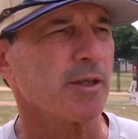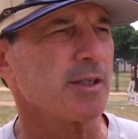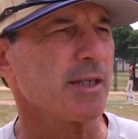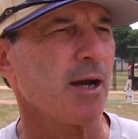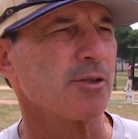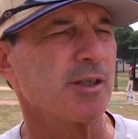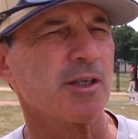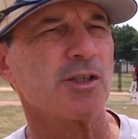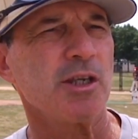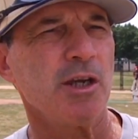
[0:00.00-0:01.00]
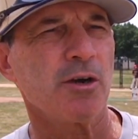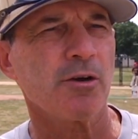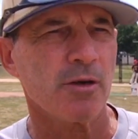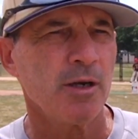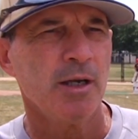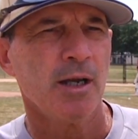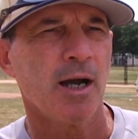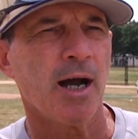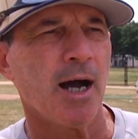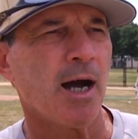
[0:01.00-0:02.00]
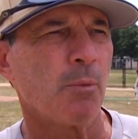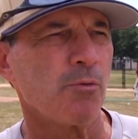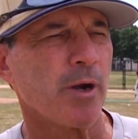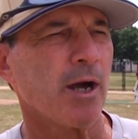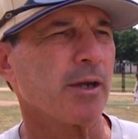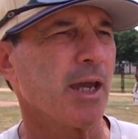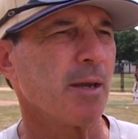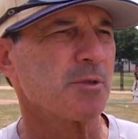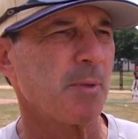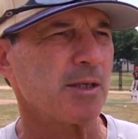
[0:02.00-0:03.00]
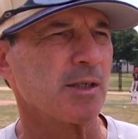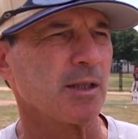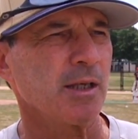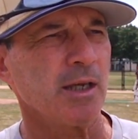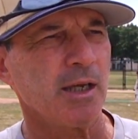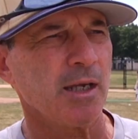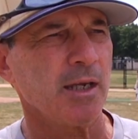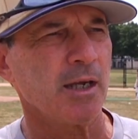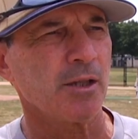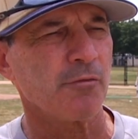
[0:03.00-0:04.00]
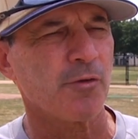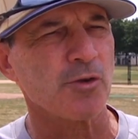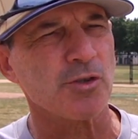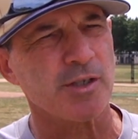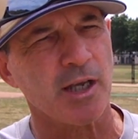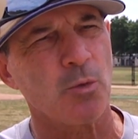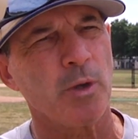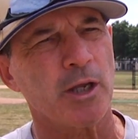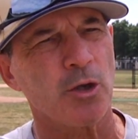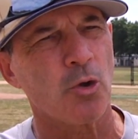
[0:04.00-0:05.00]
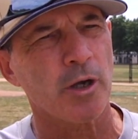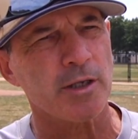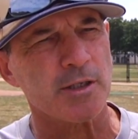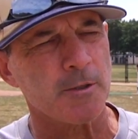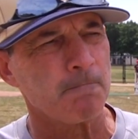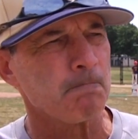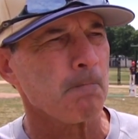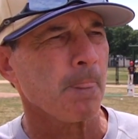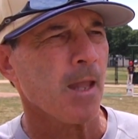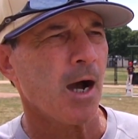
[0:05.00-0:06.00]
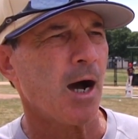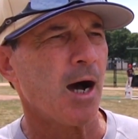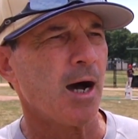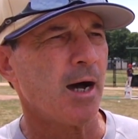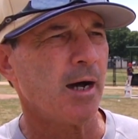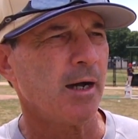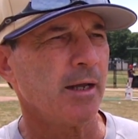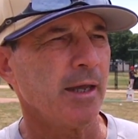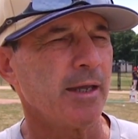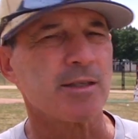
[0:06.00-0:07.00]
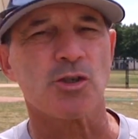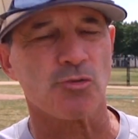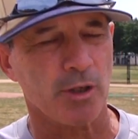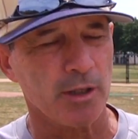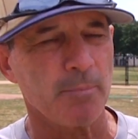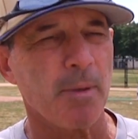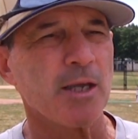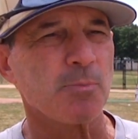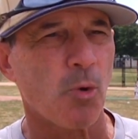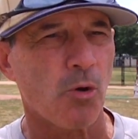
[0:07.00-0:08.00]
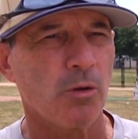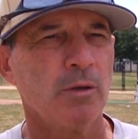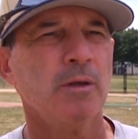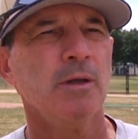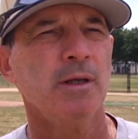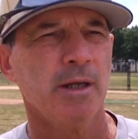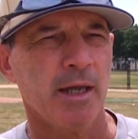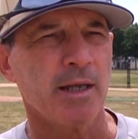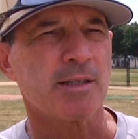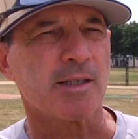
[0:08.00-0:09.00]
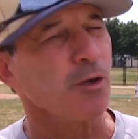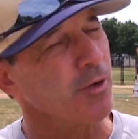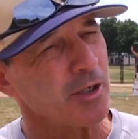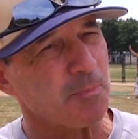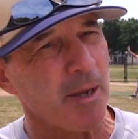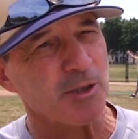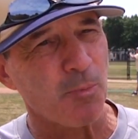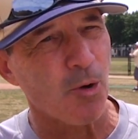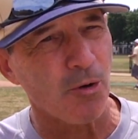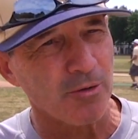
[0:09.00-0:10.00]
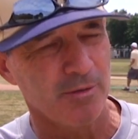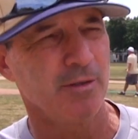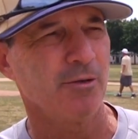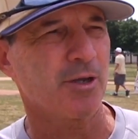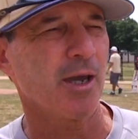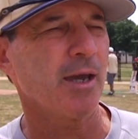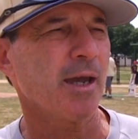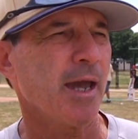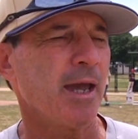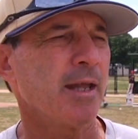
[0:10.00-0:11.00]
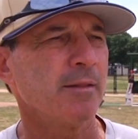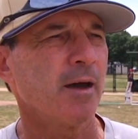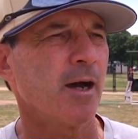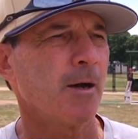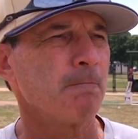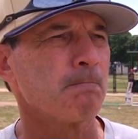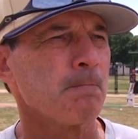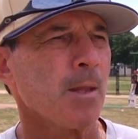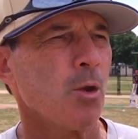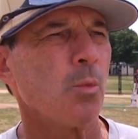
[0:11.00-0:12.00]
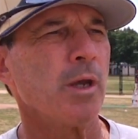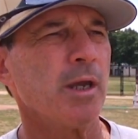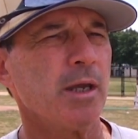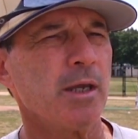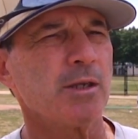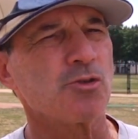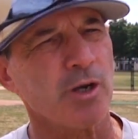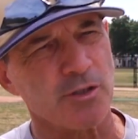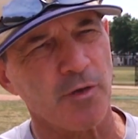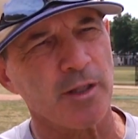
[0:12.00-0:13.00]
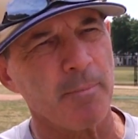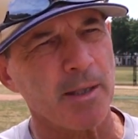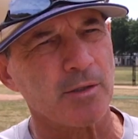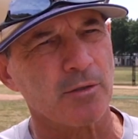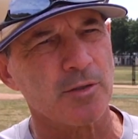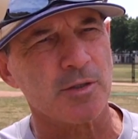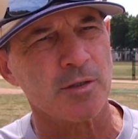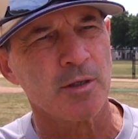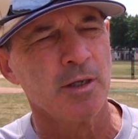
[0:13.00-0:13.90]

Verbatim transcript: This is our sixth year. Uh, we run our camps basically uh, the first or second week in August. Uh, it's strictly baseball. It's serious baseball okay? And um, we stress fundamentals.